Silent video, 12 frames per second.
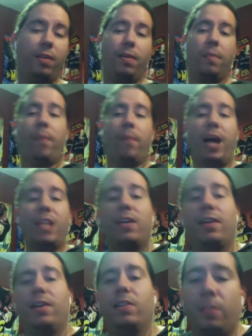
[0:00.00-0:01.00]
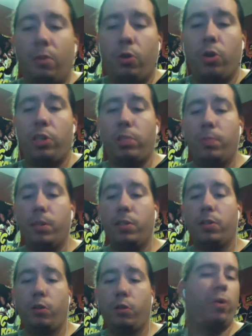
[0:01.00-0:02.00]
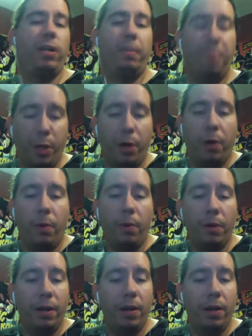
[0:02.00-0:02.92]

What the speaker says: my thing is Christmas creep, though, you know?